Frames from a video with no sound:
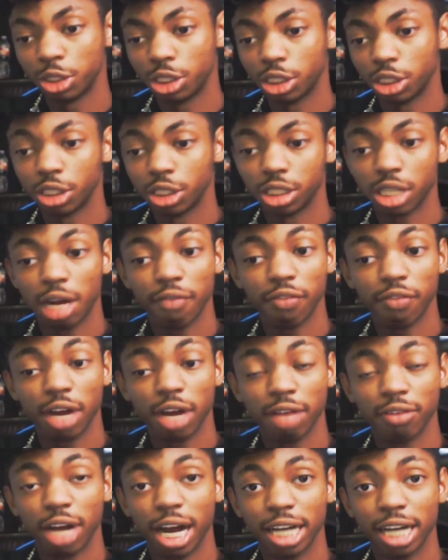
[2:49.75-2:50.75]
to the top
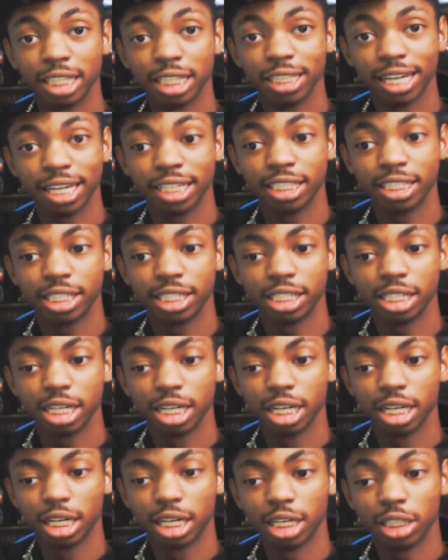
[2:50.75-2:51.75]
5 highlights
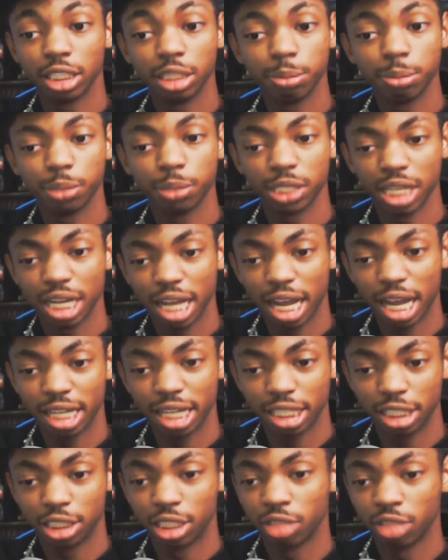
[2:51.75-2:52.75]
clips at
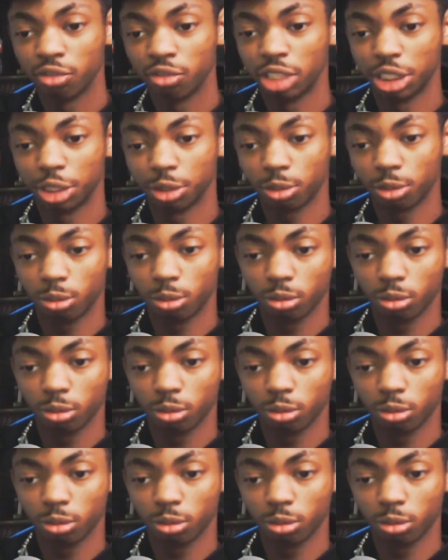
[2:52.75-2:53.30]
the end of the video.